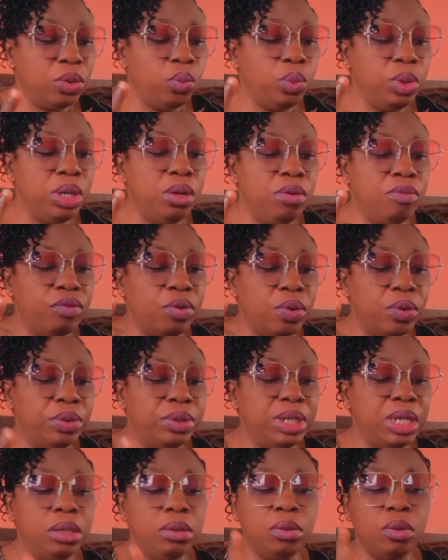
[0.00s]
the will of
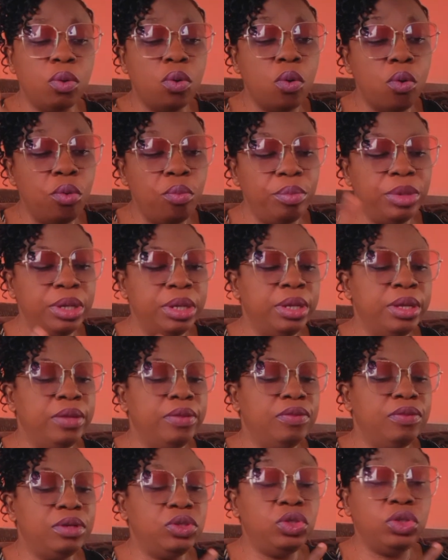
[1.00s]
God in the home,
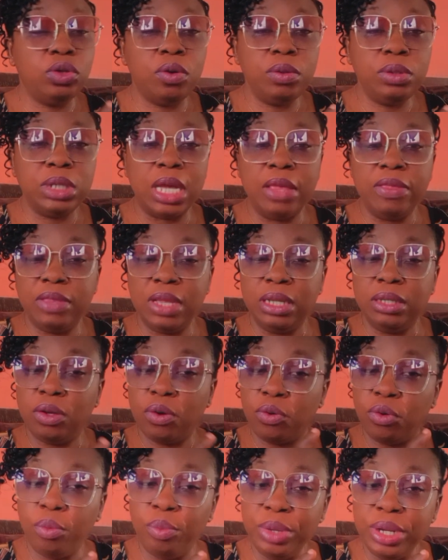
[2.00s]
the church, and then
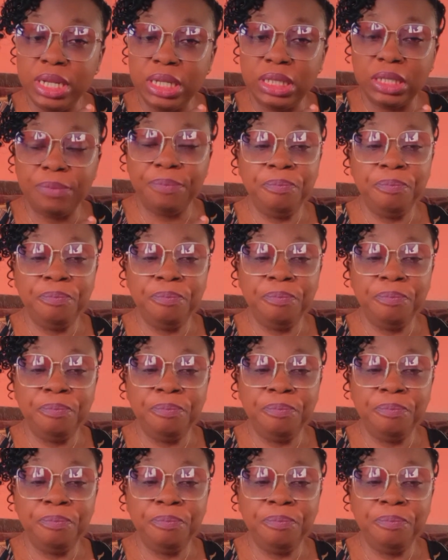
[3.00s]
the community.